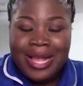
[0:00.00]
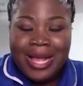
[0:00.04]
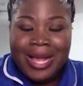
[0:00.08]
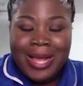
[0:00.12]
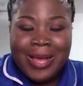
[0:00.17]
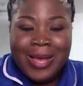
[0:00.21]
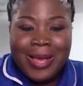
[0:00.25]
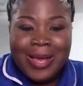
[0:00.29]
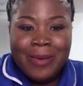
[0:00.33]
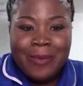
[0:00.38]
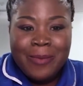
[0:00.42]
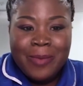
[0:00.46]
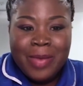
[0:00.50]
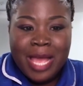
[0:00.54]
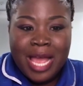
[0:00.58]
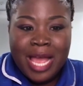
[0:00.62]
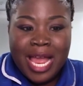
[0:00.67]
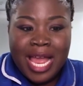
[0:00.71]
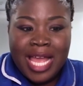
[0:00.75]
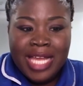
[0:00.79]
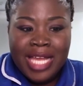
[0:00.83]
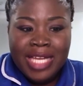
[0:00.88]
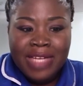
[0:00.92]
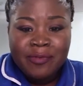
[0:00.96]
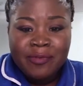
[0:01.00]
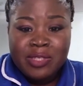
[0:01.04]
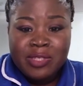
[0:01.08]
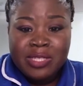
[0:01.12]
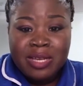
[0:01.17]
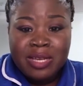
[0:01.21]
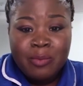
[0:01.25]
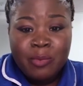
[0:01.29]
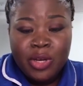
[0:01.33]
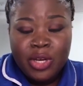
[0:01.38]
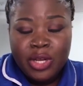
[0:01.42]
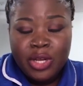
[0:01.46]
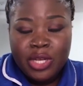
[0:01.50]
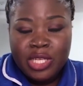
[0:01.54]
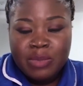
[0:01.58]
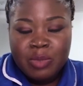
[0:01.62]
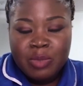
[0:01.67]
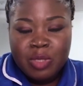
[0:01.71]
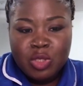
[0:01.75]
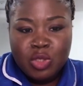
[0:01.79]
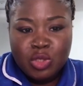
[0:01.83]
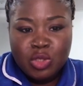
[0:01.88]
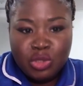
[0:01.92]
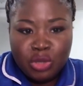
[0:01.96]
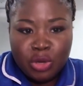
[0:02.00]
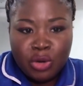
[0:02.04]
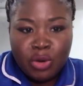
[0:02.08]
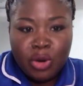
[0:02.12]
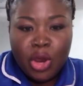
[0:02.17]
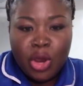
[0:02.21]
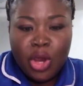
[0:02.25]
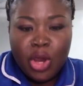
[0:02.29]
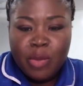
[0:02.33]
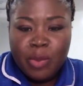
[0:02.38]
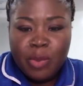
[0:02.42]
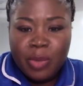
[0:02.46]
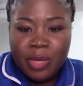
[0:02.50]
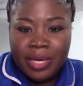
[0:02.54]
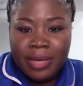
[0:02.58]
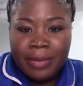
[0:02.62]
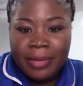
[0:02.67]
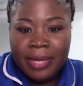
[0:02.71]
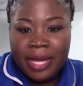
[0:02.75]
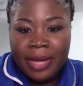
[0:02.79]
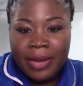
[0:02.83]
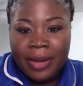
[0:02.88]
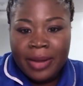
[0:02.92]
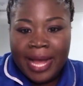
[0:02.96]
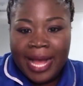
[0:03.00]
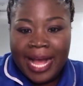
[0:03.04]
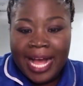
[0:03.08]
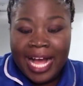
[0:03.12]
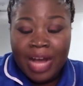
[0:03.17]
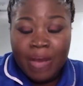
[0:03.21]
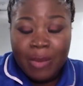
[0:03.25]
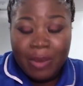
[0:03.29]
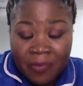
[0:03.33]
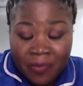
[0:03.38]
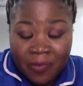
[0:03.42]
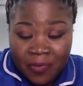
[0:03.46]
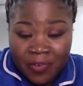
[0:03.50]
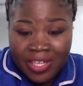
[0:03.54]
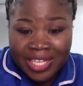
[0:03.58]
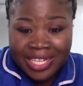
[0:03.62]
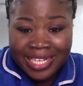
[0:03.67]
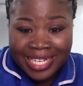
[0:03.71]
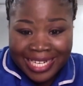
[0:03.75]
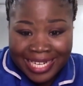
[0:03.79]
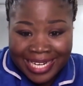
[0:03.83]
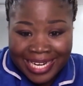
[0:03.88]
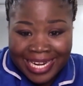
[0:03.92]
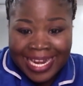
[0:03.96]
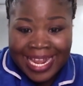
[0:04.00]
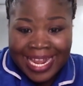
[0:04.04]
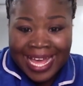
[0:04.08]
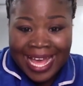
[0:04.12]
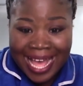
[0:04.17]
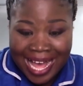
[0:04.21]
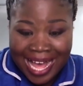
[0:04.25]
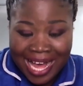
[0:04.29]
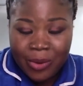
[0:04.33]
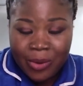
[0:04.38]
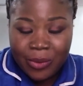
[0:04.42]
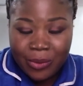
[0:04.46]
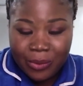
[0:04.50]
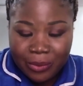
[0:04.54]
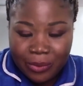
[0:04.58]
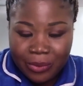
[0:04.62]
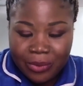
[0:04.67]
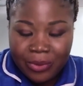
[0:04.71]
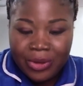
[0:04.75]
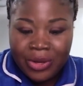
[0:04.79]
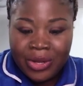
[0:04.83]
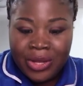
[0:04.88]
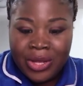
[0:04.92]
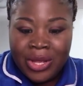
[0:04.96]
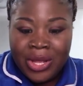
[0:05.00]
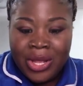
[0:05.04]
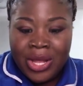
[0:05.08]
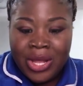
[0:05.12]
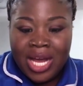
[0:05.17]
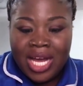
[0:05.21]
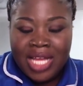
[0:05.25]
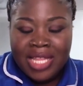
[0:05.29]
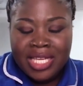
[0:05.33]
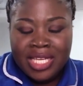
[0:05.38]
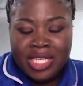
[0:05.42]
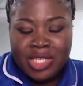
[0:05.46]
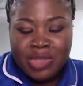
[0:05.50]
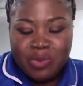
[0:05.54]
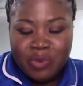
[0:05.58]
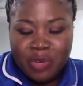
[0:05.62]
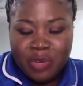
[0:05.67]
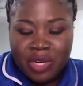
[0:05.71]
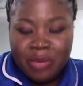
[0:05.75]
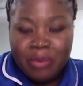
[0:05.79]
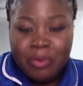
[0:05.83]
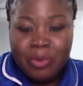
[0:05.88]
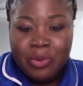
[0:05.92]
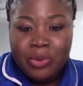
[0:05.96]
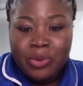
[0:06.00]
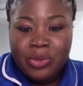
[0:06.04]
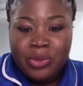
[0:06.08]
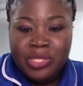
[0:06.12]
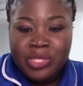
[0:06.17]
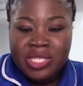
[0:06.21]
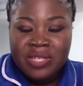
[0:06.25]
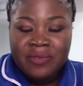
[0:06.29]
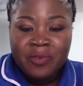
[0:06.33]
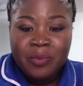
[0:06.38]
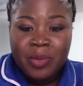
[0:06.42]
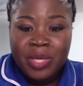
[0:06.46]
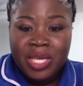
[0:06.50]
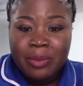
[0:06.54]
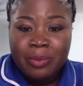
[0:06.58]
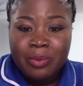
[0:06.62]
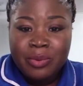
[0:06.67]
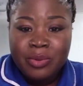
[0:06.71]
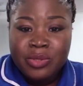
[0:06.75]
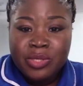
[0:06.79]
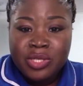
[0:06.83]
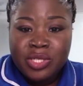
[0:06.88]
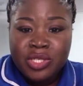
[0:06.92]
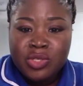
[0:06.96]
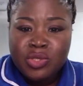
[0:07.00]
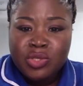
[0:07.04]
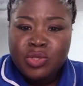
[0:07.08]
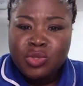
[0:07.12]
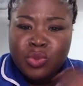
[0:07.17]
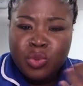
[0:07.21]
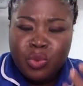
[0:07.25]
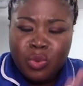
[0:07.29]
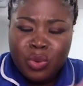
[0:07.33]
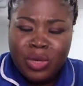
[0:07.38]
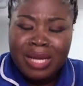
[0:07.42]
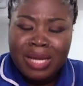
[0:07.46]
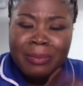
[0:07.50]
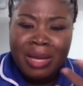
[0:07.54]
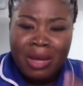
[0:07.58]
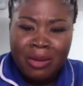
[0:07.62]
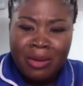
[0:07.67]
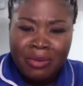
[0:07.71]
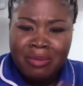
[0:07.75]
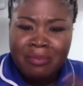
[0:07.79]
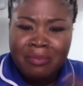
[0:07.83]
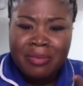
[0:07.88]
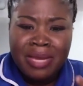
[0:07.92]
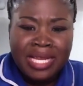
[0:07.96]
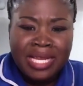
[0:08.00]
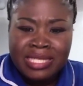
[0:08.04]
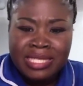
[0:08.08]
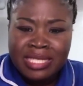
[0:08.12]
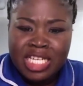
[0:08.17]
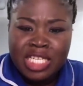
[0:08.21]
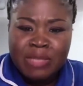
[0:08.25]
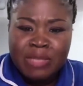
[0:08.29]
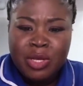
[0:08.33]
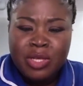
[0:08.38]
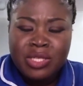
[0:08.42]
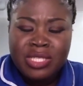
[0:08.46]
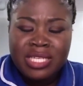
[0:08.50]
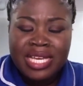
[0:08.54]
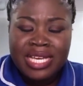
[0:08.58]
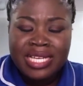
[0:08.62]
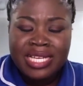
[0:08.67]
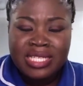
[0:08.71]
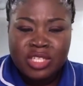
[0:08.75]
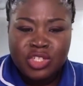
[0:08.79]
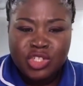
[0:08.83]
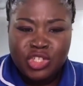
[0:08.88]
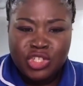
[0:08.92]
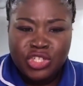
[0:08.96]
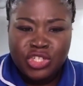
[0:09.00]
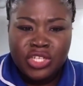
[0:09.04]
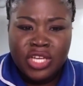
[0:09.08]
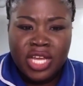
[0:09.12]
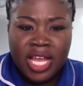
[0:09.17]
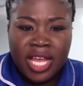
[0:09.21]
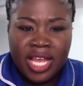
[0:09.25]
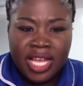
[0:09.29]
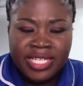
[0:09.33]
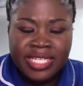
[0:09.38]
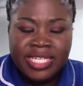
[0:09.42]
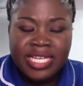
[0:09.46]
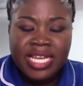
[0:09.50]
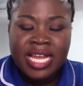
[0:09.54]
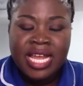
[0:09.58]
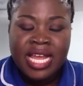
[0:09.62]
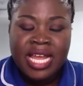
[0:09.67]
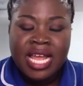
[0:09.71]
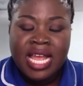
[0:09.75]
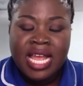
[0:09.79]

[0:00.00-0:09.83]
And for someone who's been so open about how I'm feeling now, I think it's really important for people to just talk about the message, because it is a shared